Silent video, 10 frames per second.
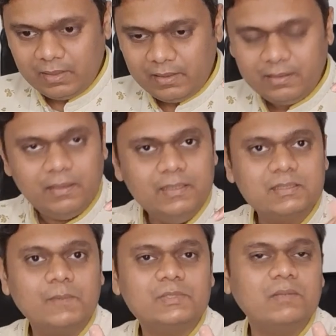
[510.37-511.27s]
in the
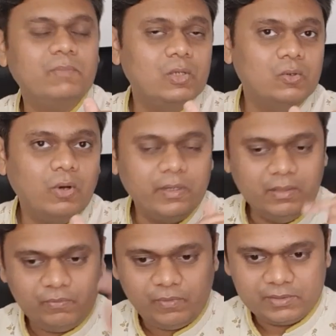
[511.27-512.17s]
description below or in
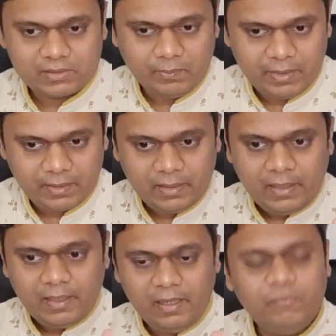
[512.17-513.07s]
the first comment.
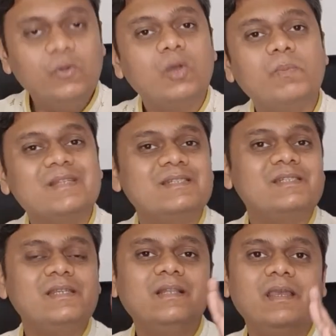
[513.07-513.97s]
If you are
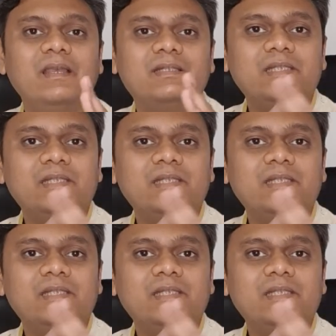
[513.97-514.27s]
purchasing the AC